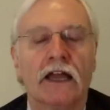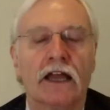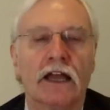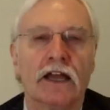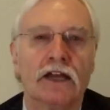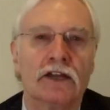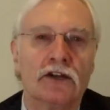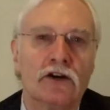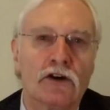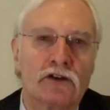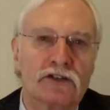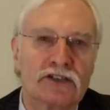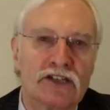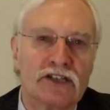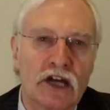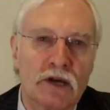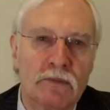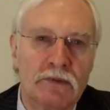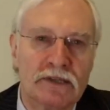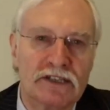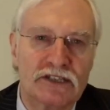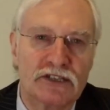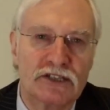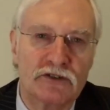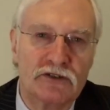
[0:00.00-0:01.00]
In
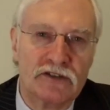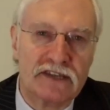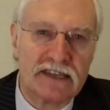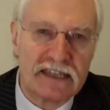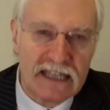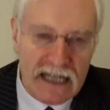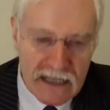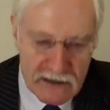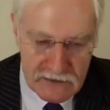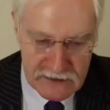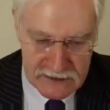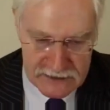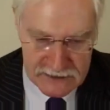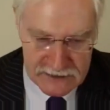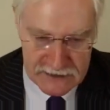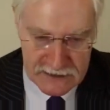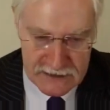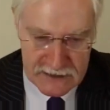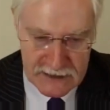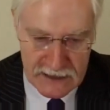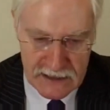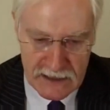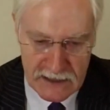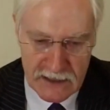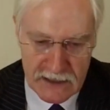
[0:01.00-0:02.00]
October
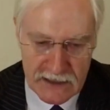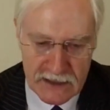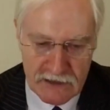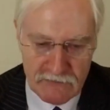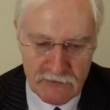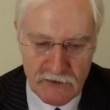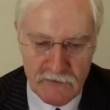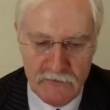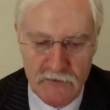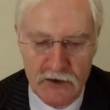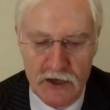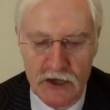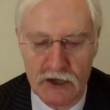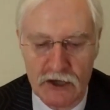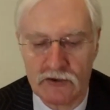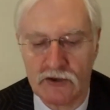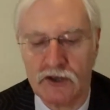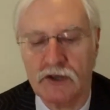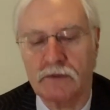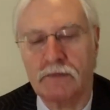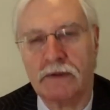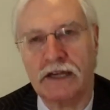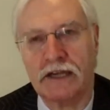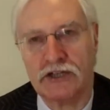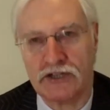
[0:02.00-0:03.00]
2000, the review
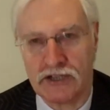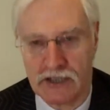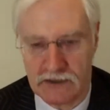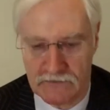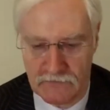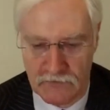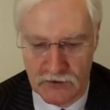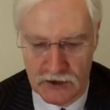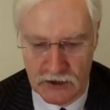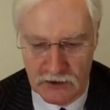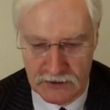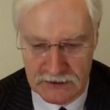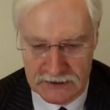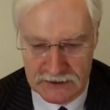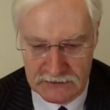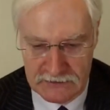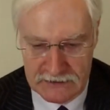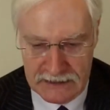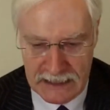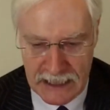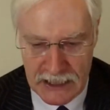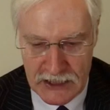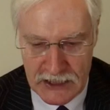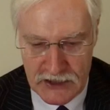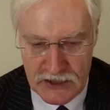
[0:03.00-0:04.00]
group issued for
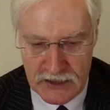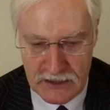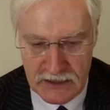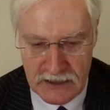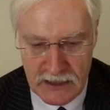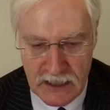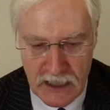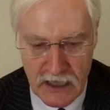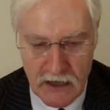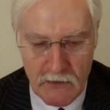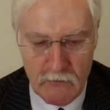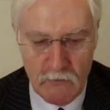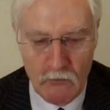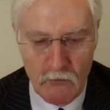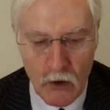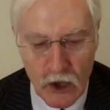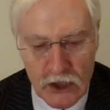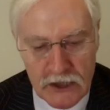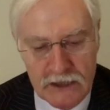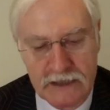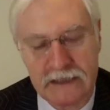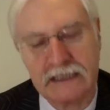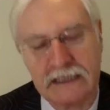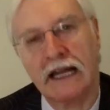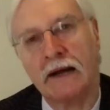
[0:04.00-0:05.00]
consultation
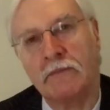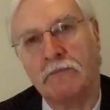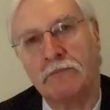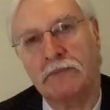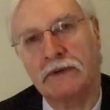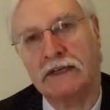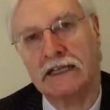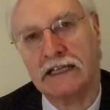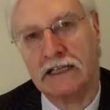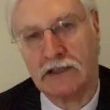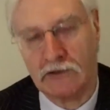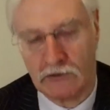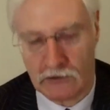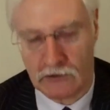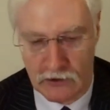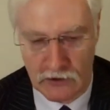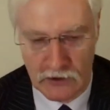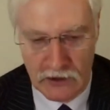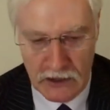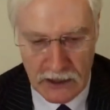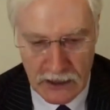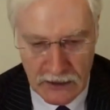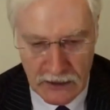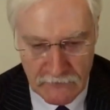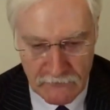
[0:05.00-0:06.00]
Modern Company
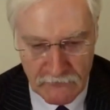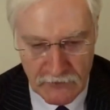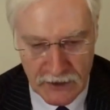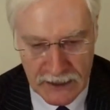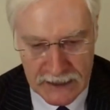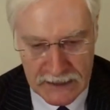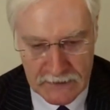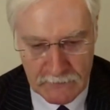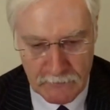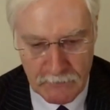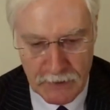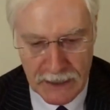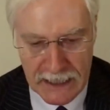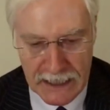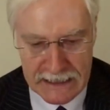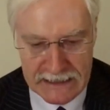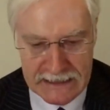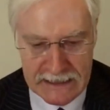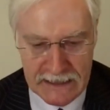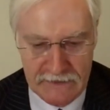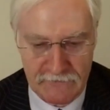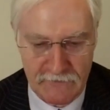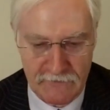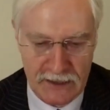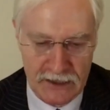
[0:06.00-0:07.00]
Law for a
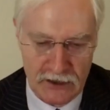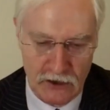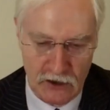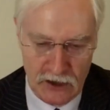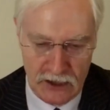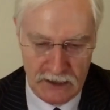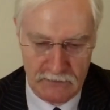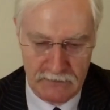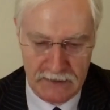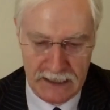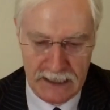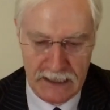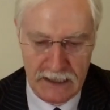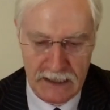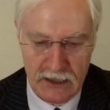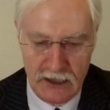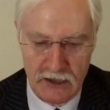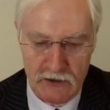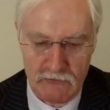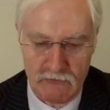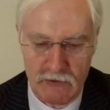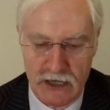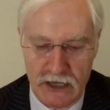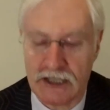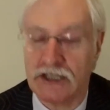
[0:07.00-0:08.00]
Competitive Economy,
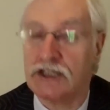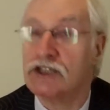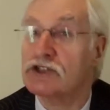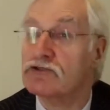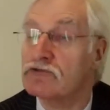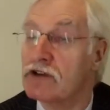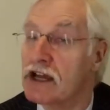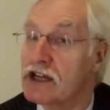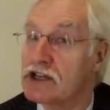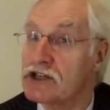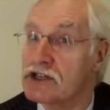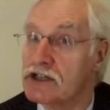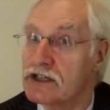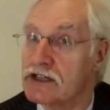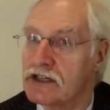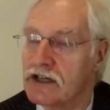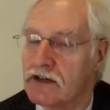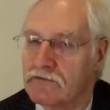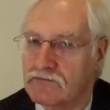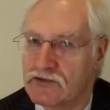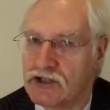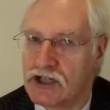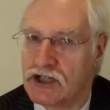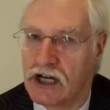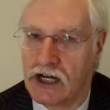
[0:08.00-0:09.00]
Registration
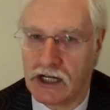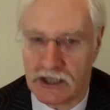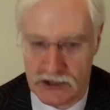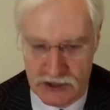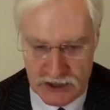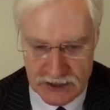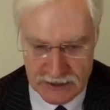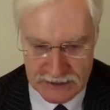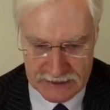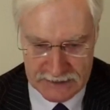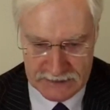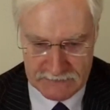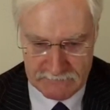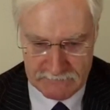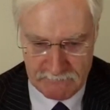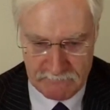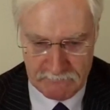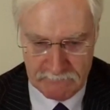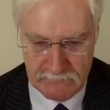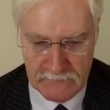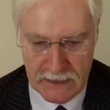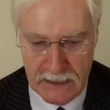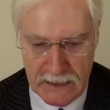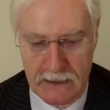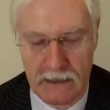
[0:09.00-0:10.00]
of Charges.
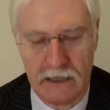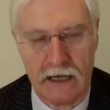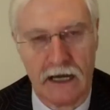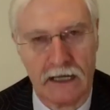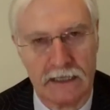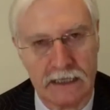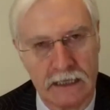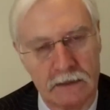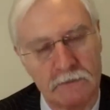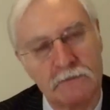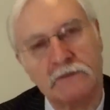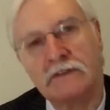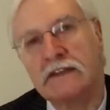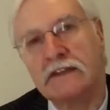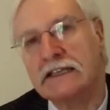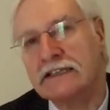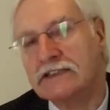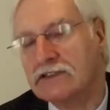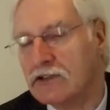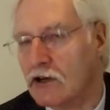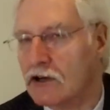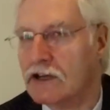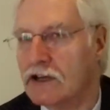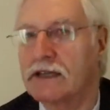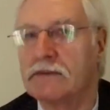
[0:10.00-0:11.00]
A number of these
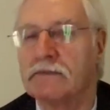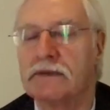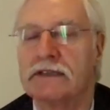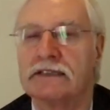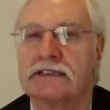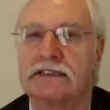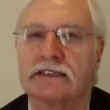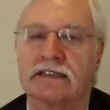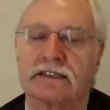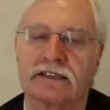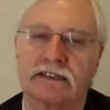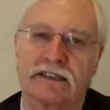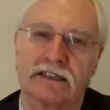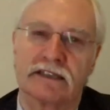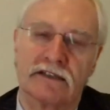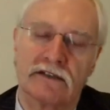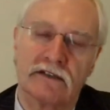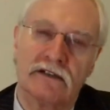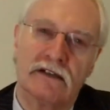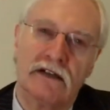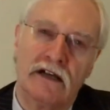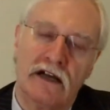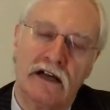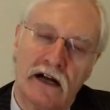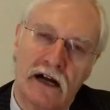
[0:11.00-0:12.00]
documents are
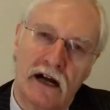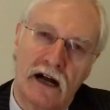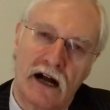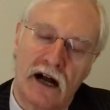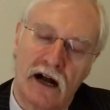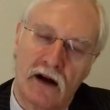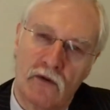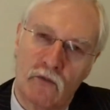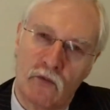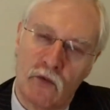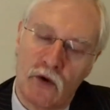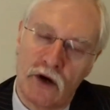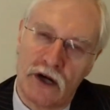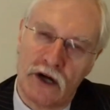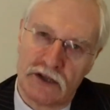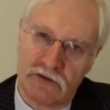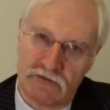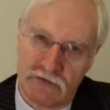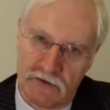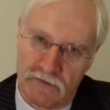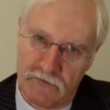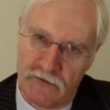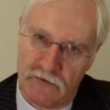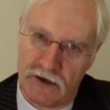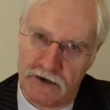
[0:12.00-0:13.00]
still worth
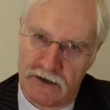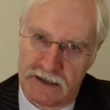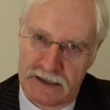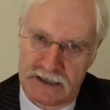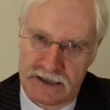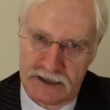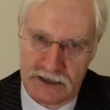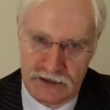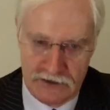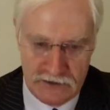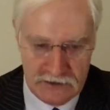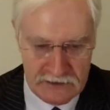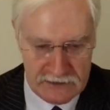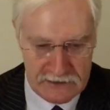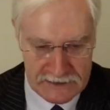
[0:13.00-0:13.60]
referring to